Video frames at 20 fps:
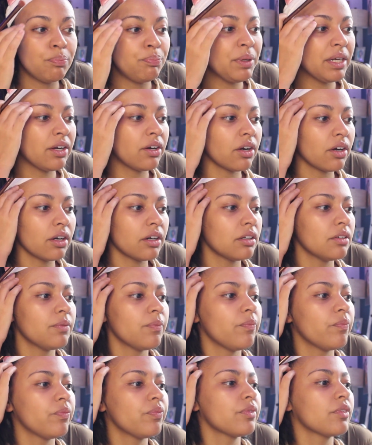bigger
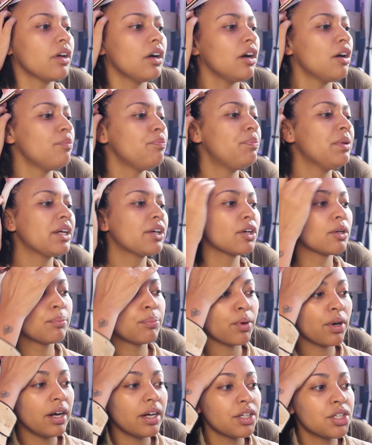
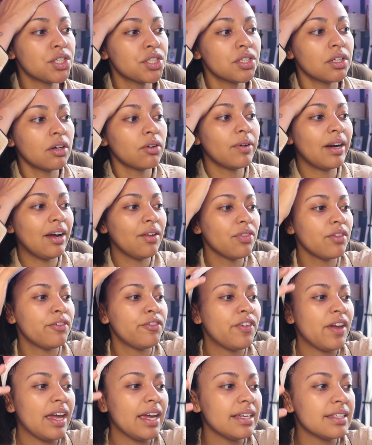brush around the
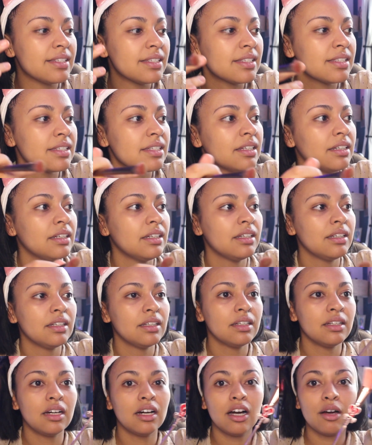face.
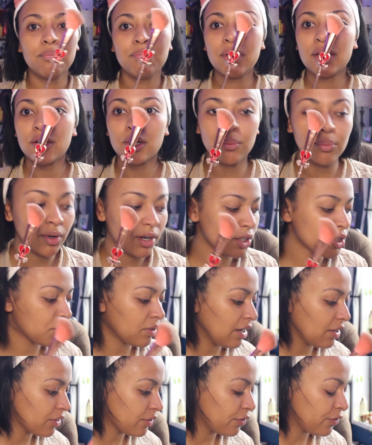A bigger brush
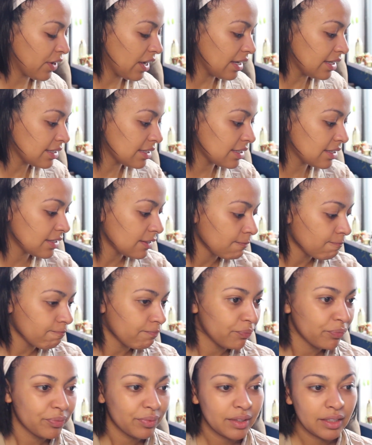around the face.
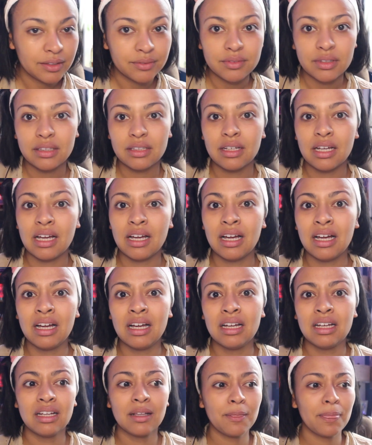
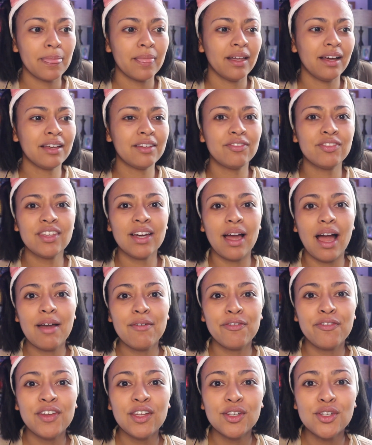I
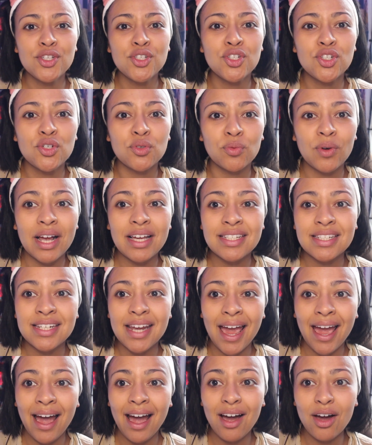feel stressed
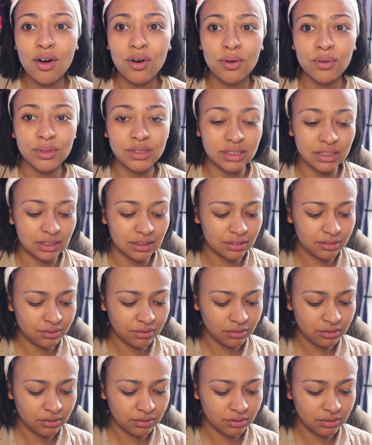out.